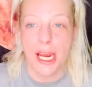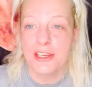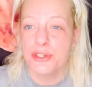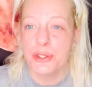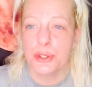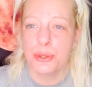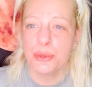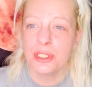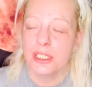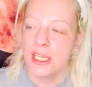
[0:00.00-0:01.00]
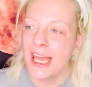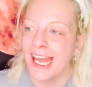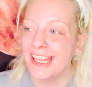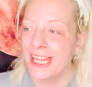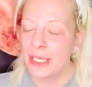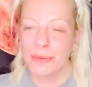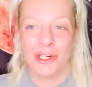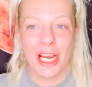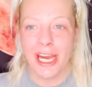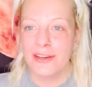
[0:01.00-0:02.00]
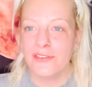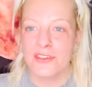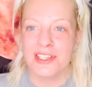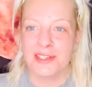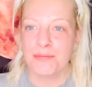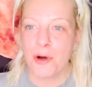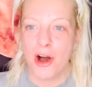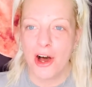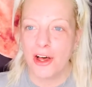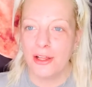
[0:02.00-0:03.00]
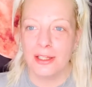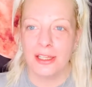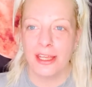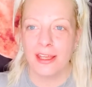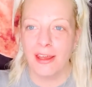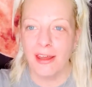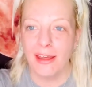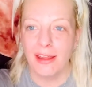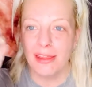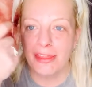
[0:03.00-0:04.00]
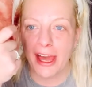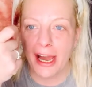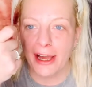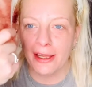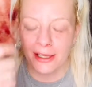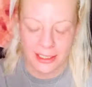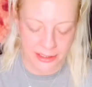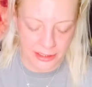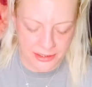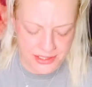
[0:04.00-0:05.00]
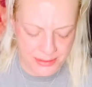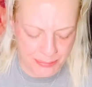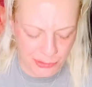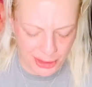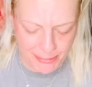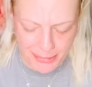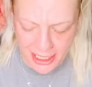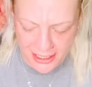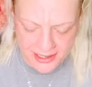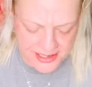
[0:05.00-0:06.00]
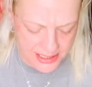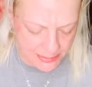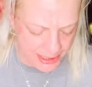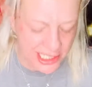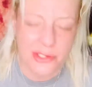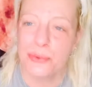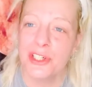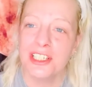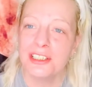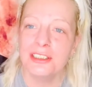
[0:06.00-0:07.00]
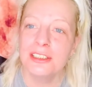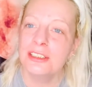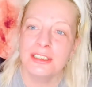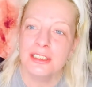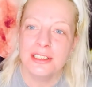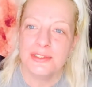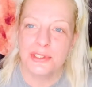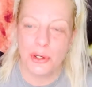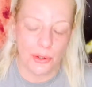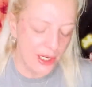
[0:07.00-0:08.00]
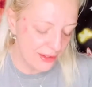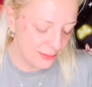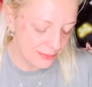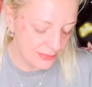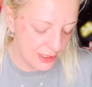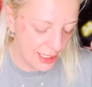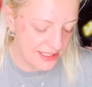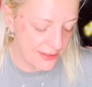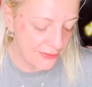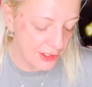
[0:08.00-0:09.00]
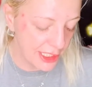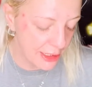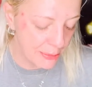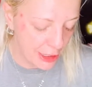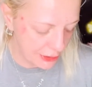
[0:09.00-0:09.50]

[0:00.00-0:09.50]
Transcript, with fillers: to, and they were out of a small, like, that on the Supreme box, the biggest one. So I said, forget about